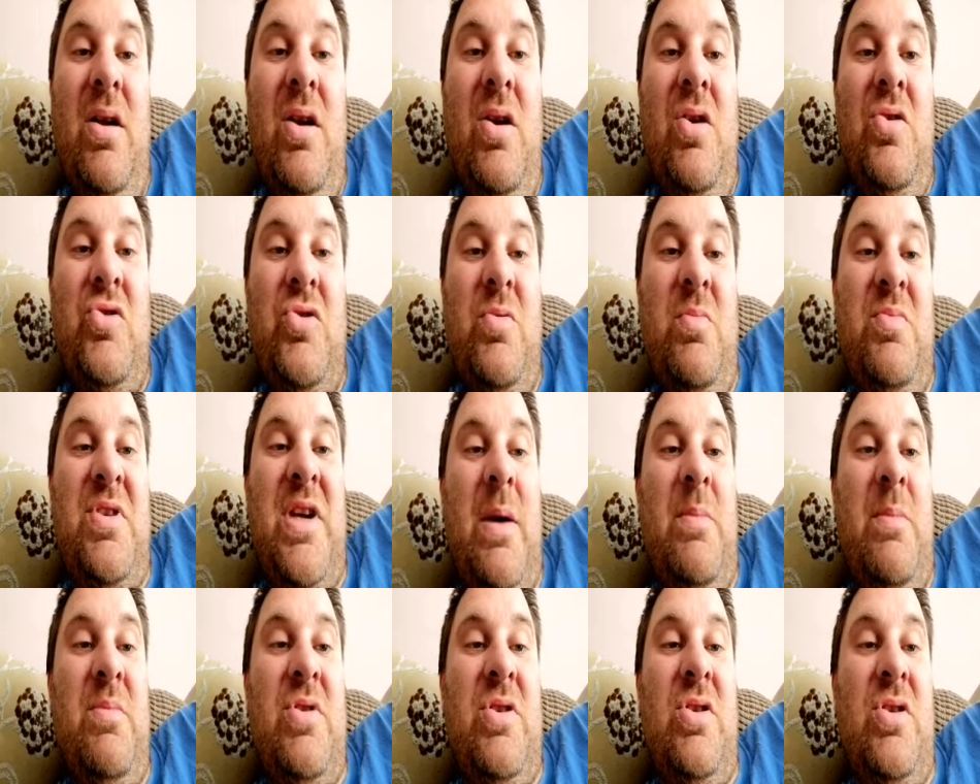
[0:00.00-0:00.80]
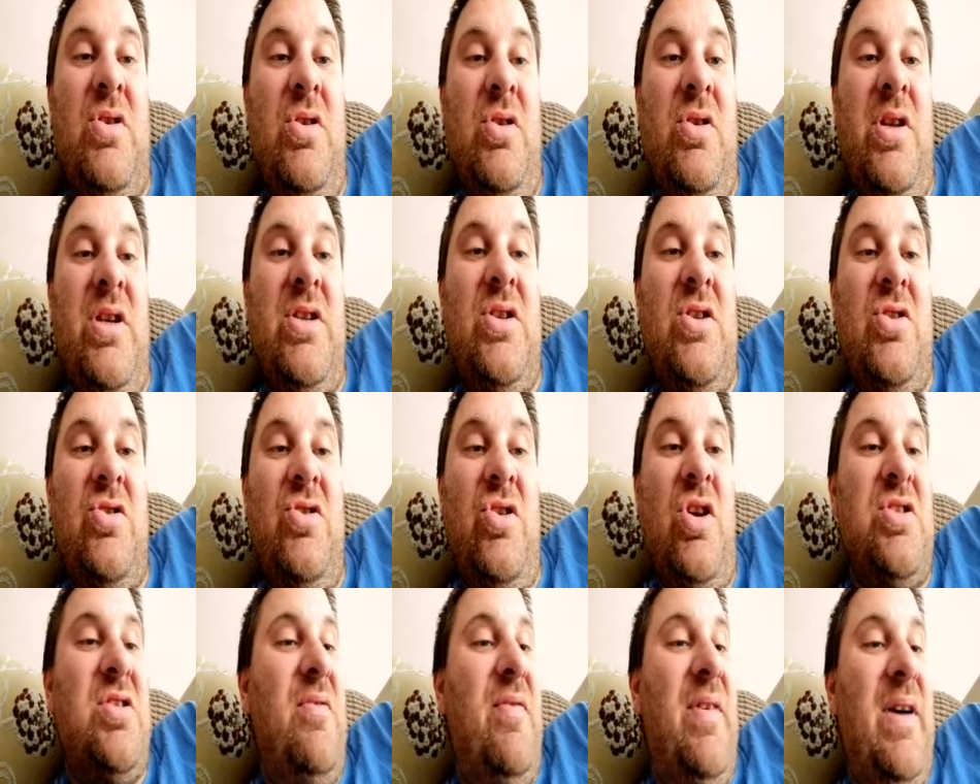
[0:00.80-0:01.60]
Sometimes this is
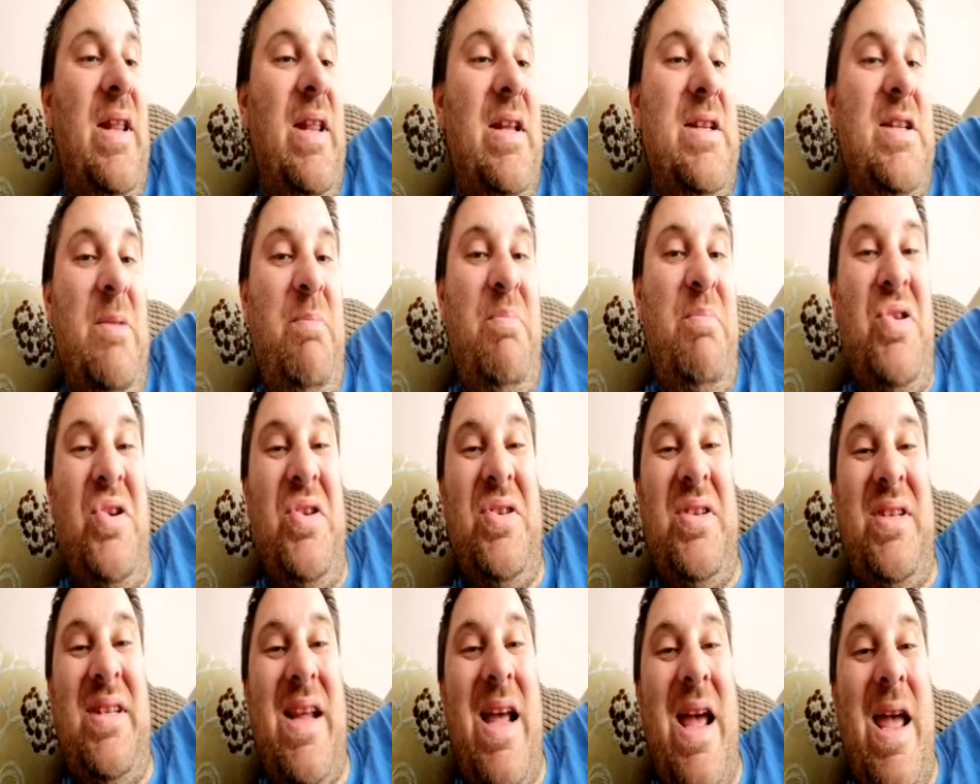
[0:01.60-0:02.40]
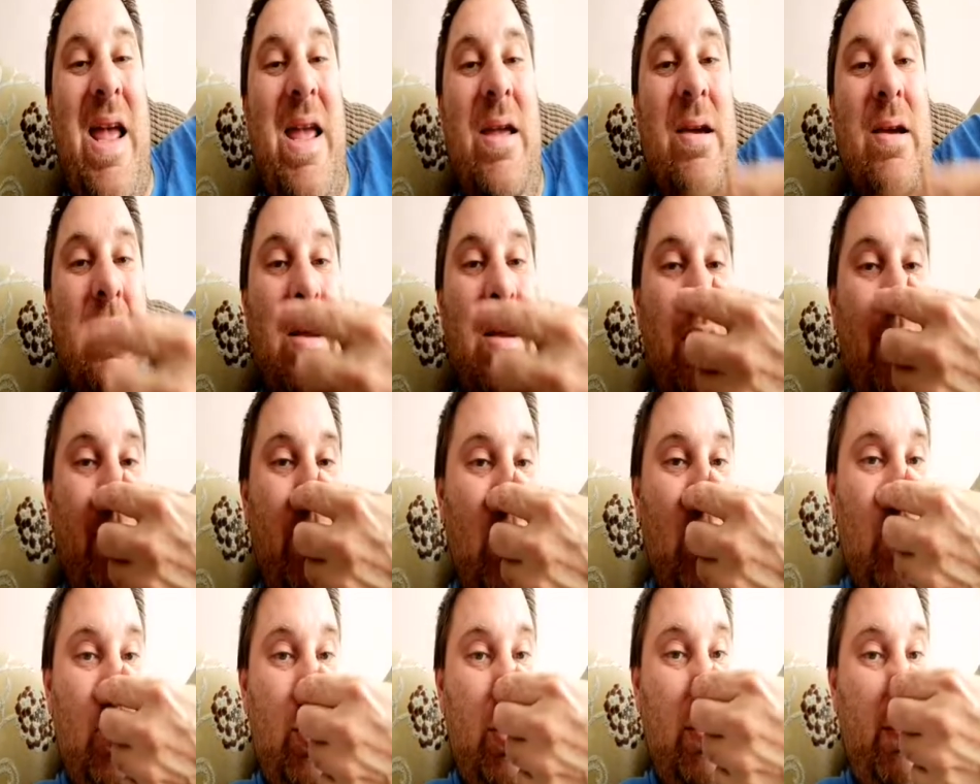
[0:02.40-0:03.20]
not a fallacy per se,
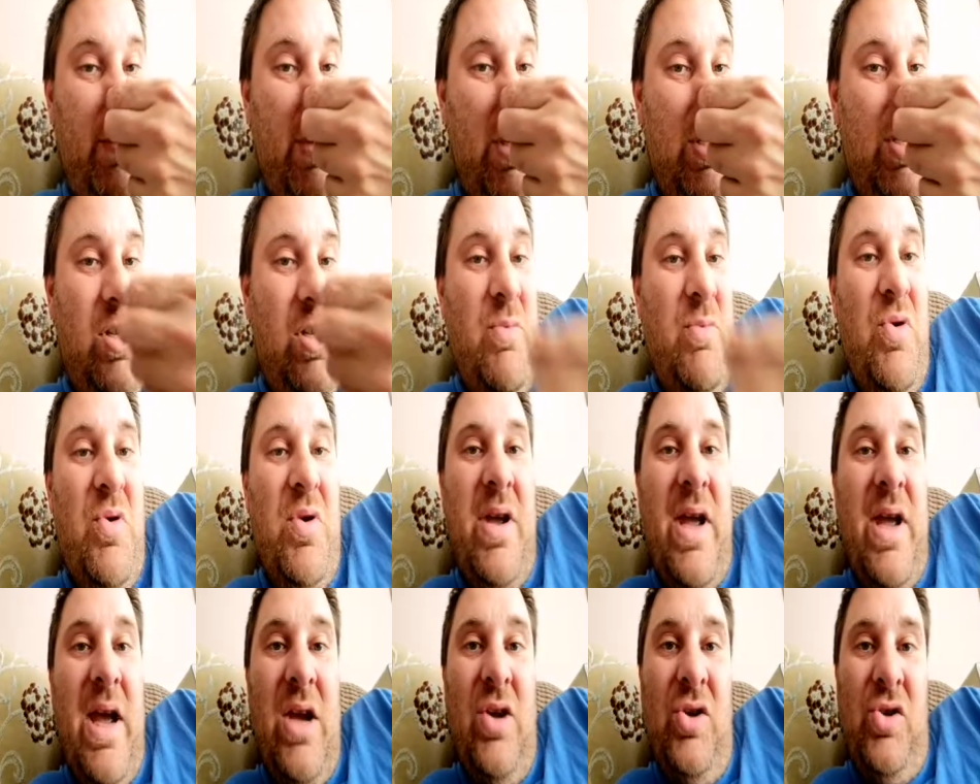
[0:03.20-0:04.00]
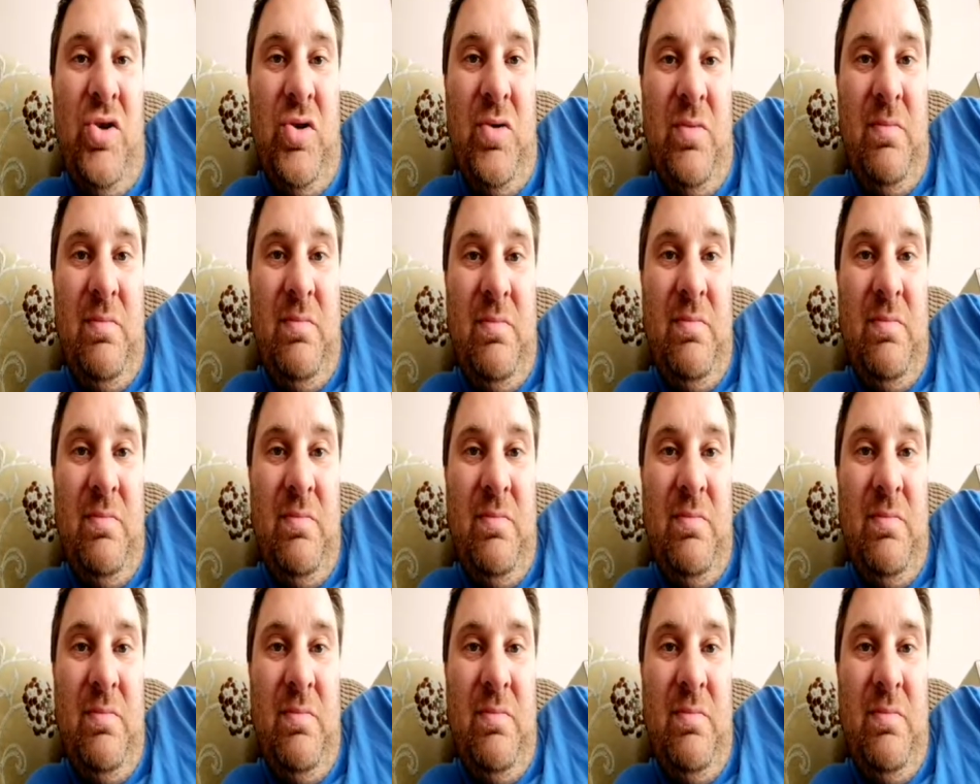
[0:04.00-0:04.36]
but just a miscommunication.